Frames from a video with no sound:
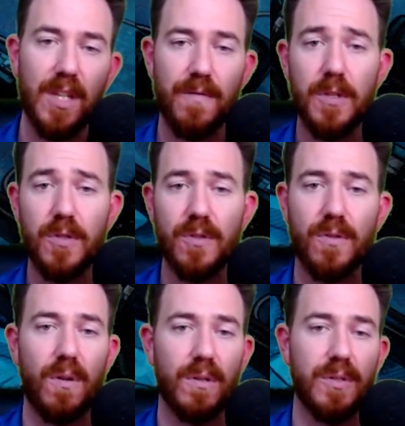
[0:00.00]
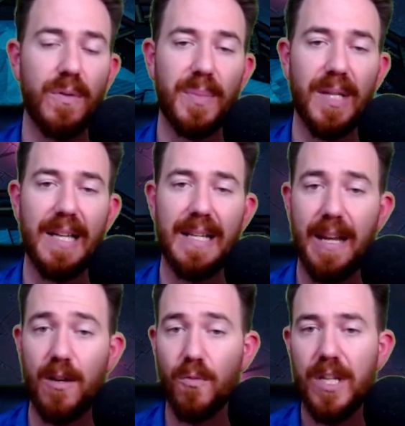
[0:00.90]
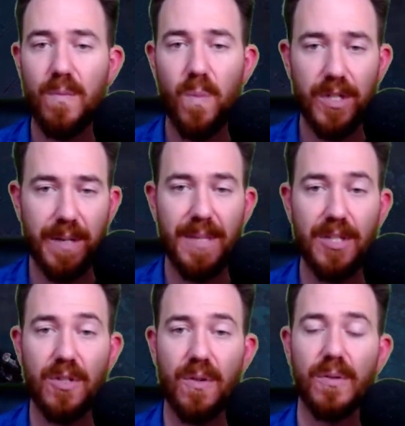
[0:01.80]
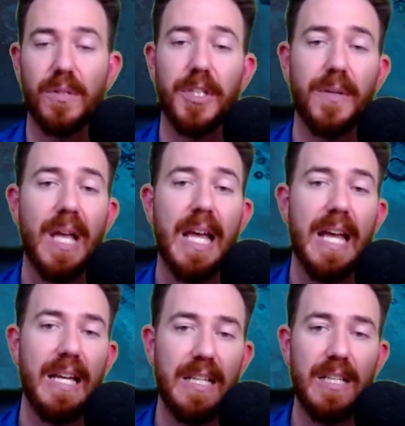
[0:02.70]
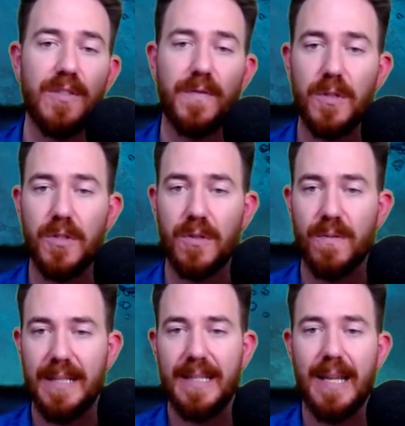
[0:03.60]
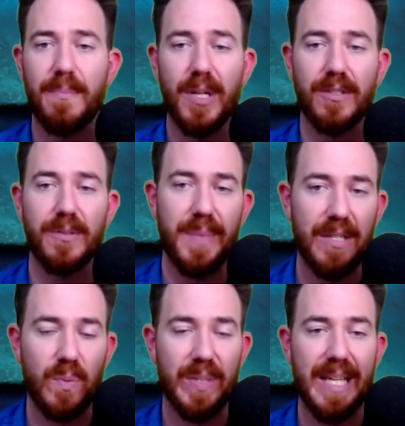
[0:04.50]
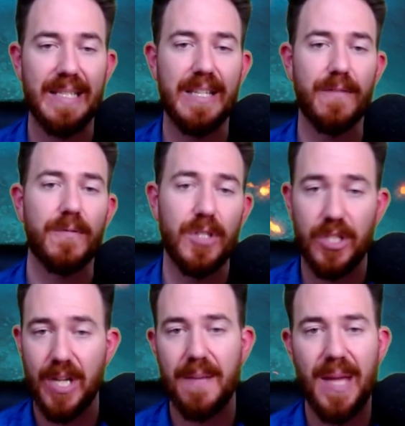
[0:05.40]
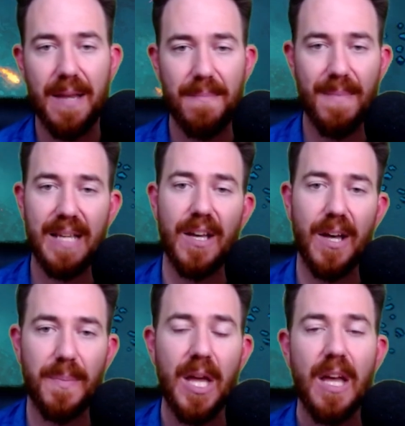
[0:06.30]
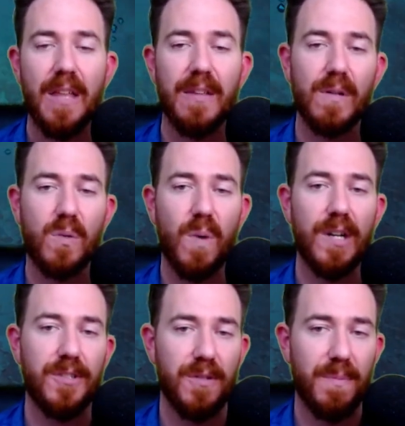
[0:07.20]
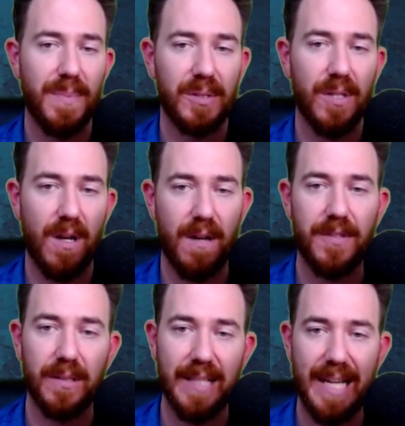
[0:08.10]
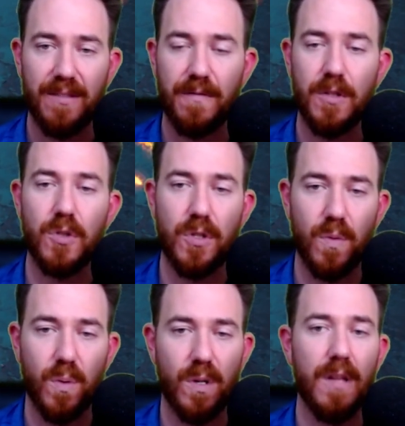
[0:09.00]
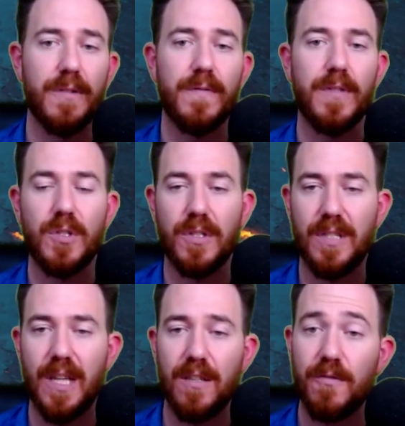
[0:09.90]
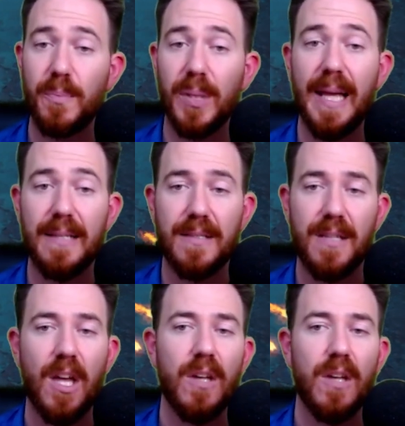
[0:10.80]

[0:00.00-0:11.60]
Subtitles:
Fusions are also applied in a grid, which I mentioned earlier, and each fusion creates a puzzle piece with a different shape and makeup that requires you to build off the last fusion or other fusions that you've placed.